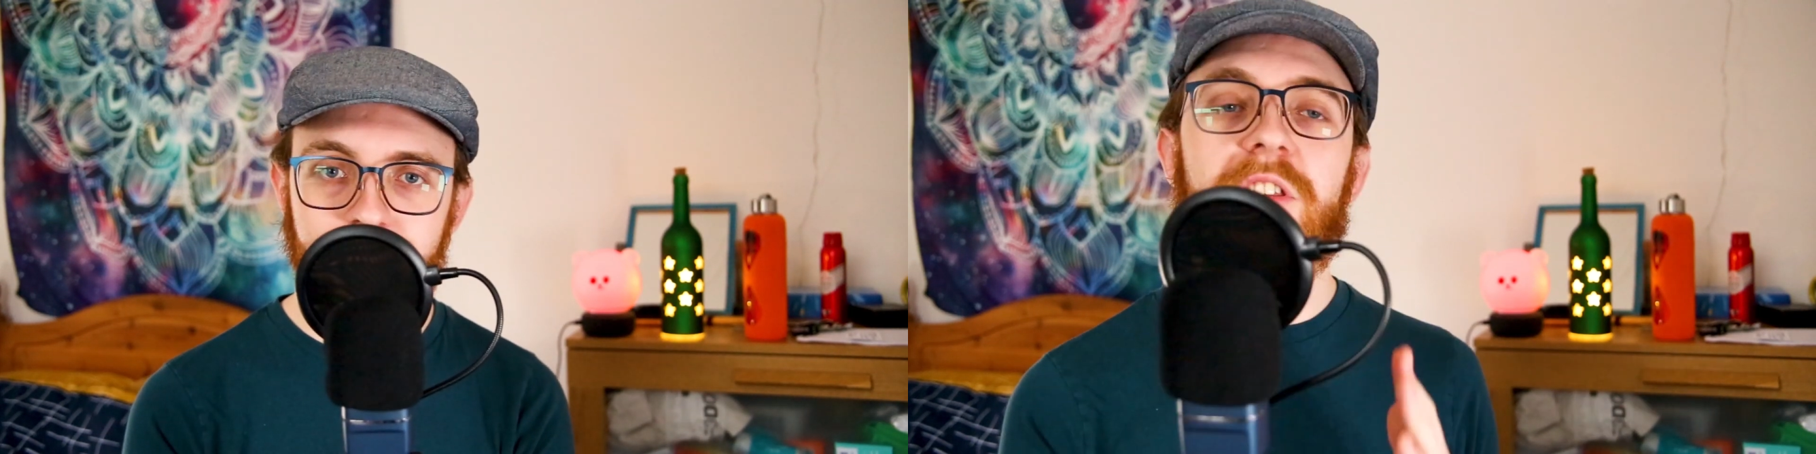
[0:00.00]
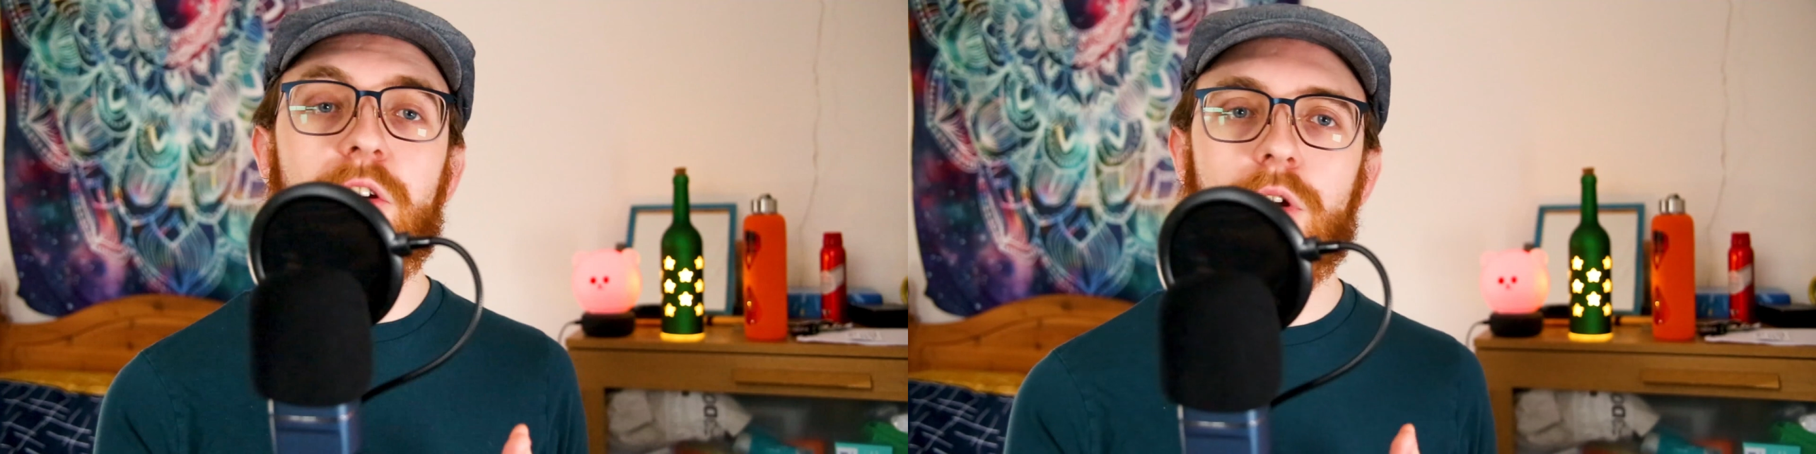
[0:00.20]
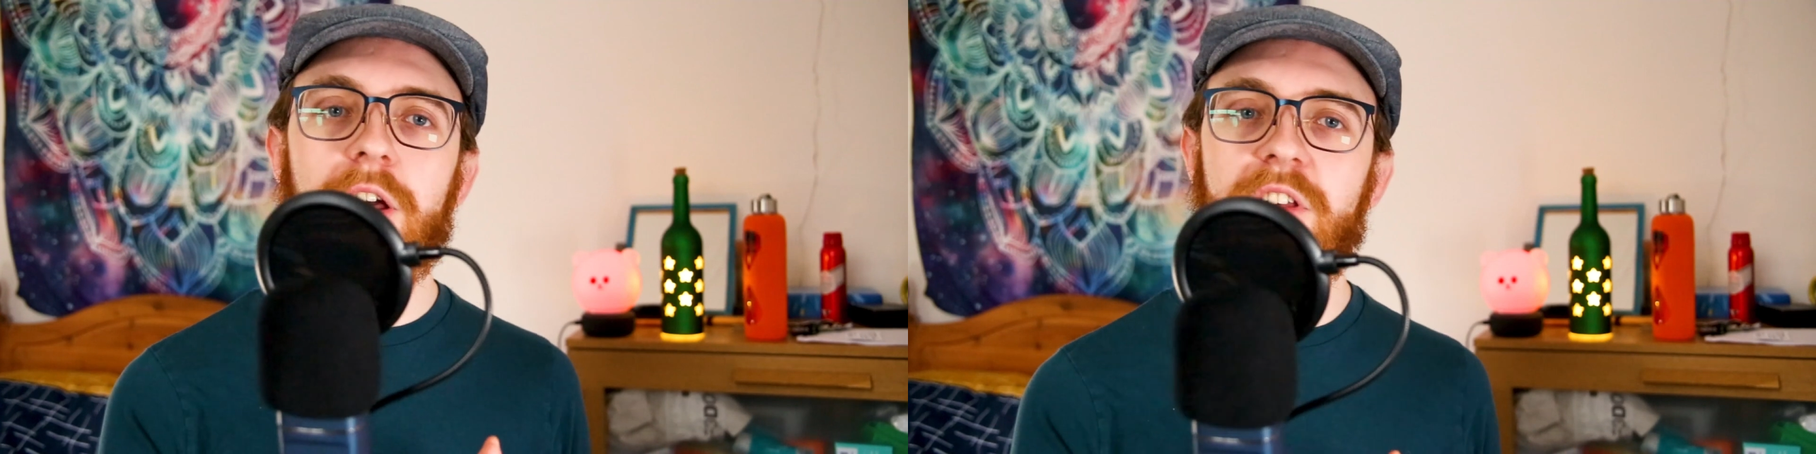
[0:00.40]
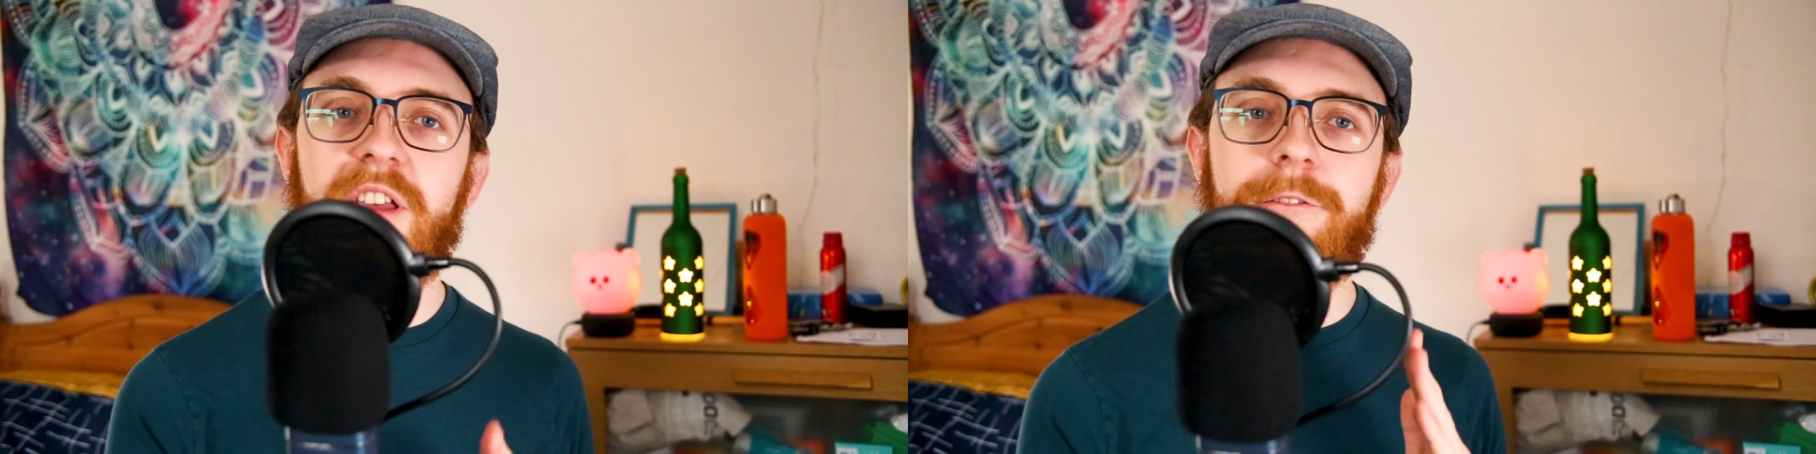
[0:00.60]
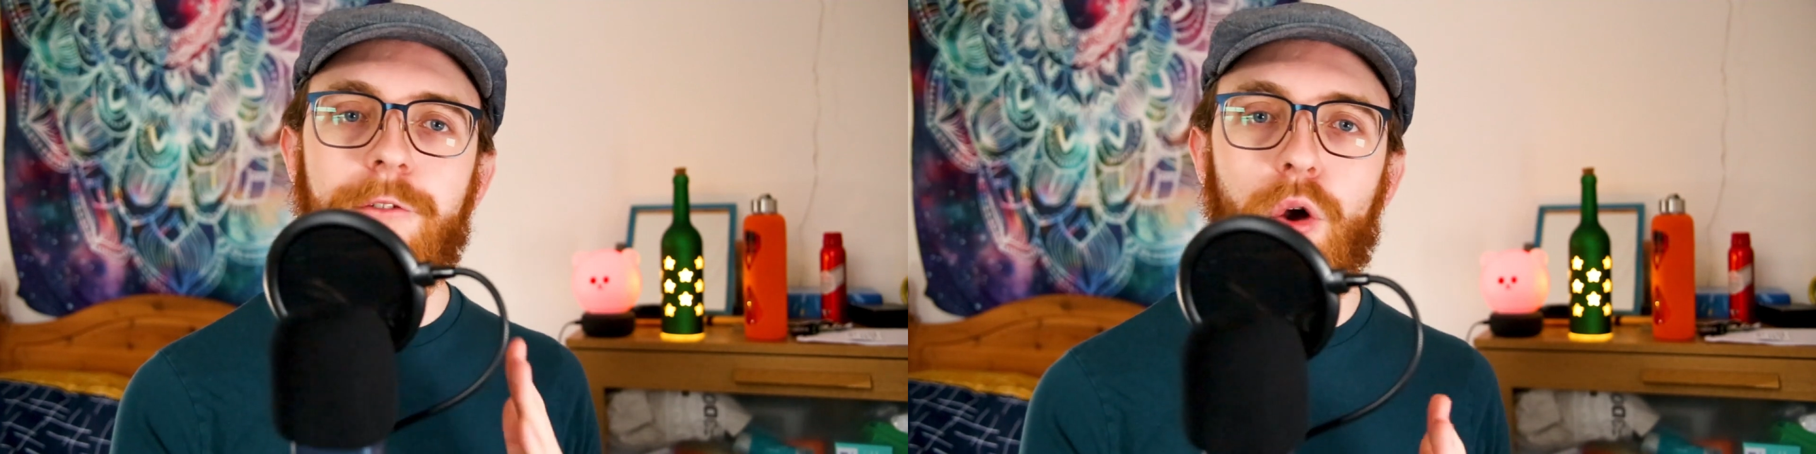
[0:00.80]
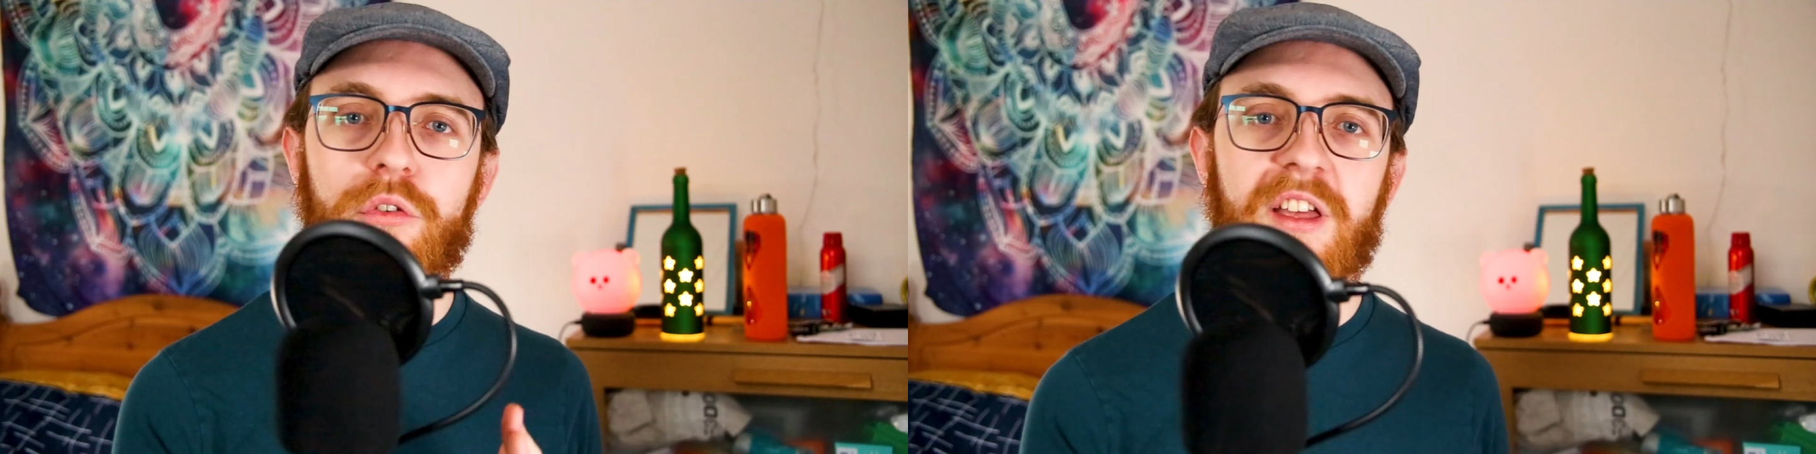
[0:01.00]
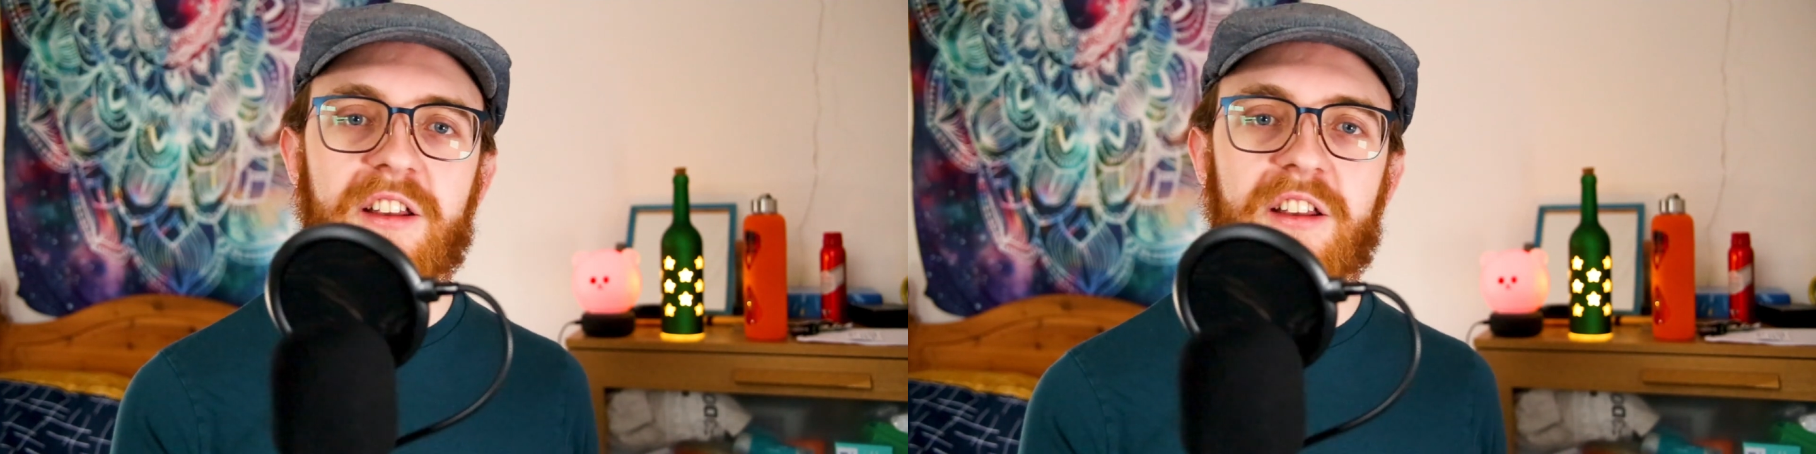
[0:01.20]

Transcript: Synchronizing involves